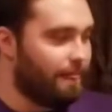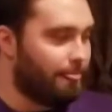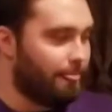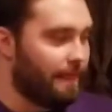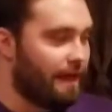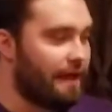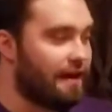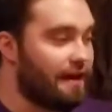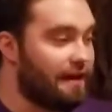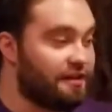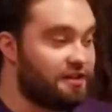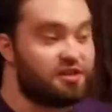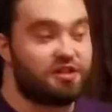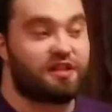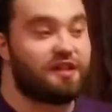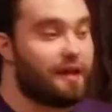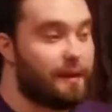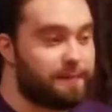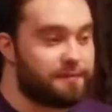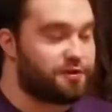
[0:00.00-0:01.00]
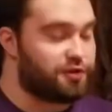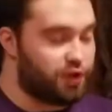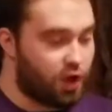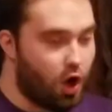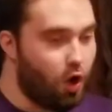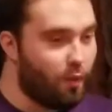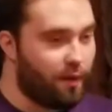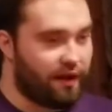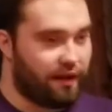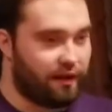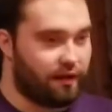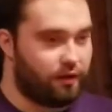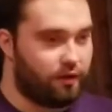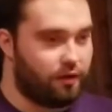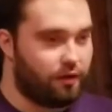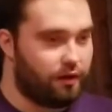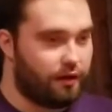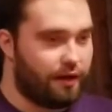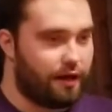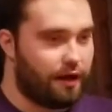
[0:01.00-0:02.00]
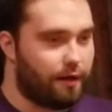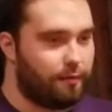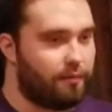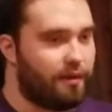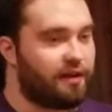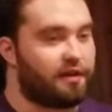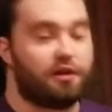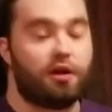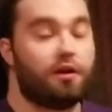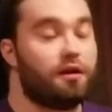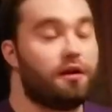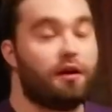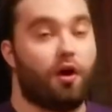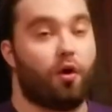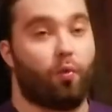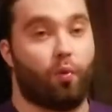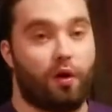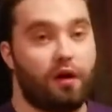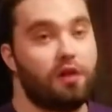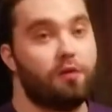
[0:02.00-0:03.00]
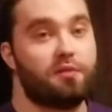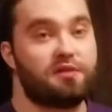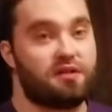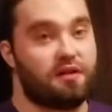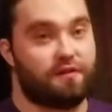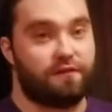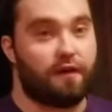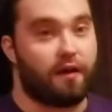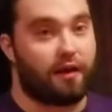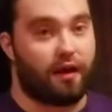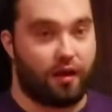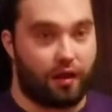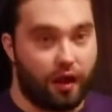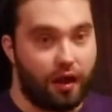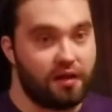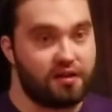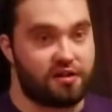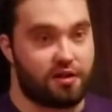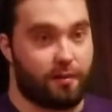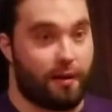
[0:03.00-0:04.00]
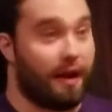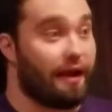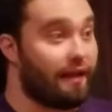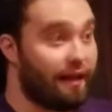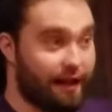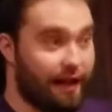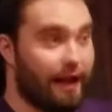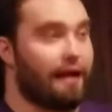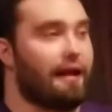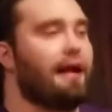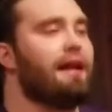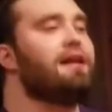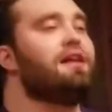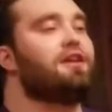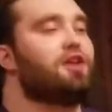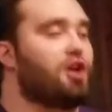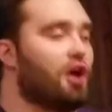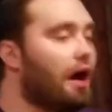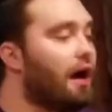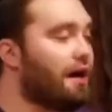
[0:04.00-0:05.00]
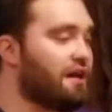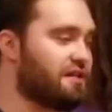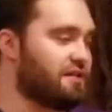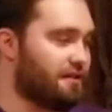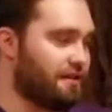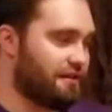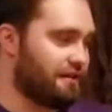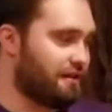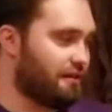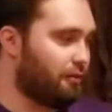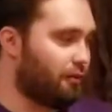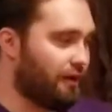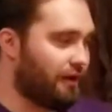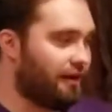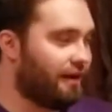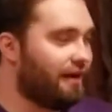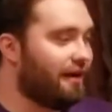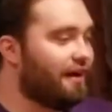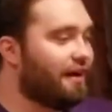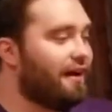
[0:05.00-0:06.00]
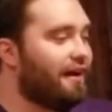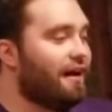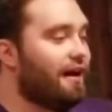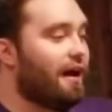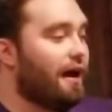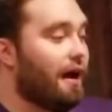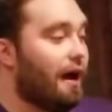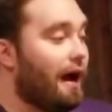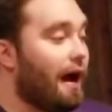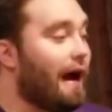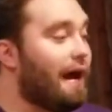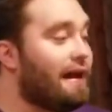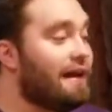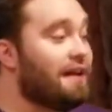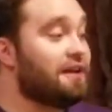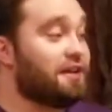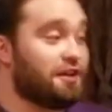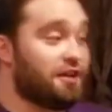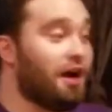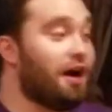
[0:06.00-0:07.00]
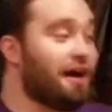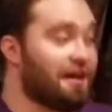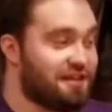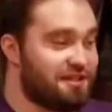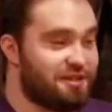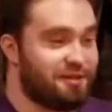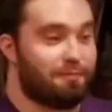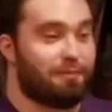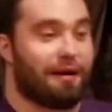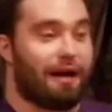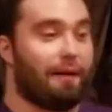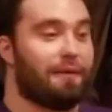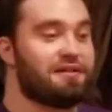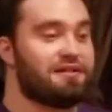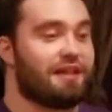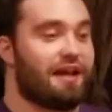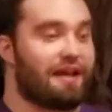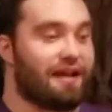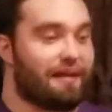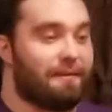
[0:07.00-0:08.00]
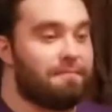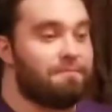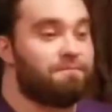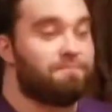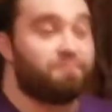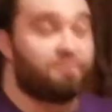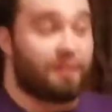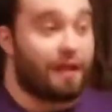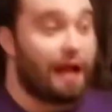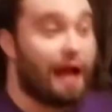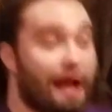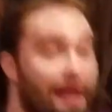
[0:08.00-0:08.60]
And it just keeps going. And I'm like, no. One of you was in a fucking costume. I didn't cuss. I didn't cuss, but I was like, I